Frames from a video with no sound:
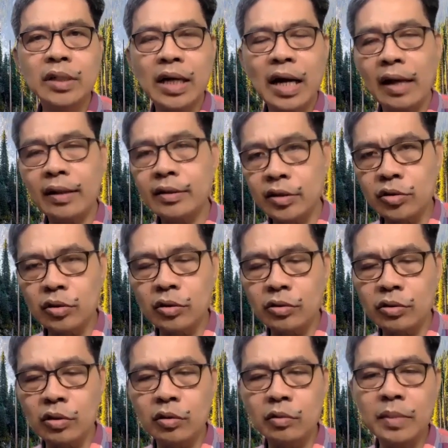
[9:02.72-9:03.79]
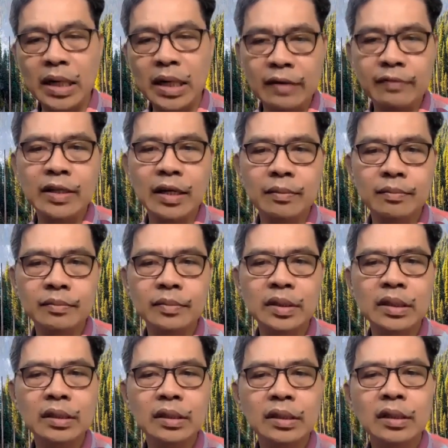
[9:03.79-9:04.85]
were others also who believed him.
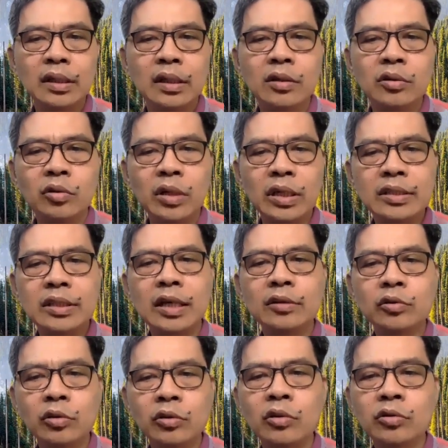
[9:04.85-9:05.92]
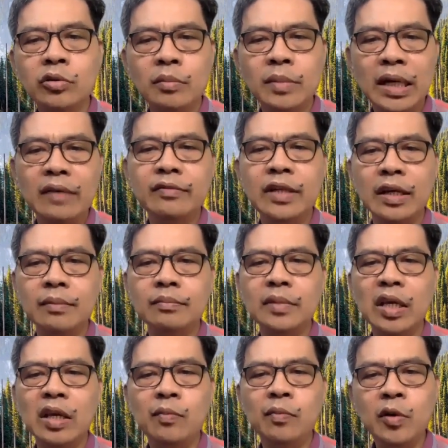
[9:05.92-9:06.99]
So he said to those who believed him,
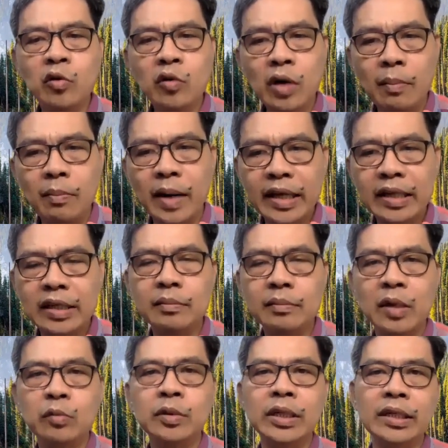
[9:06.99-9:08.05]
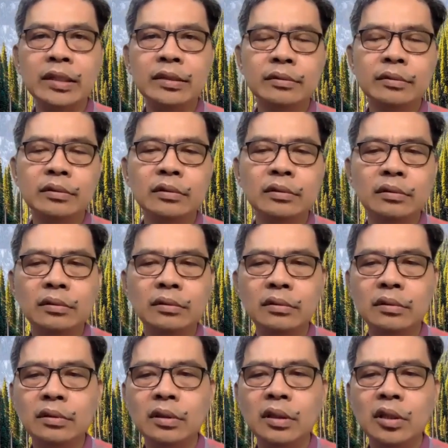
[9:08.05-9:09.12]
if you abide in my word,
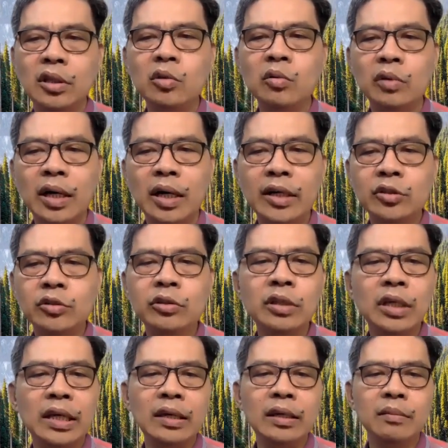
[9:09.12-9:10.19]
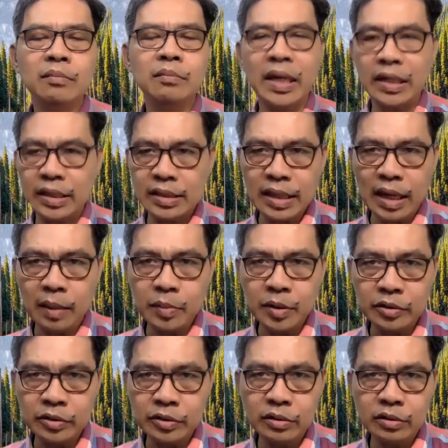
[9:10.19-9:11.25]
you are truly my
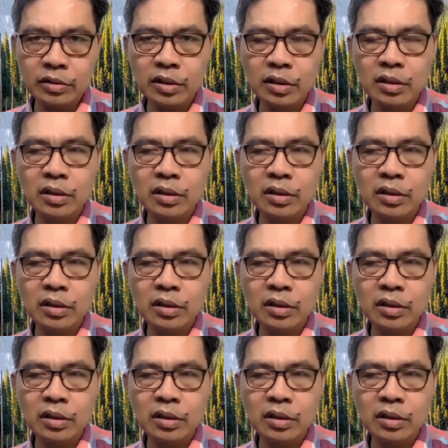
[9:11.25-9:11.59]
disciples.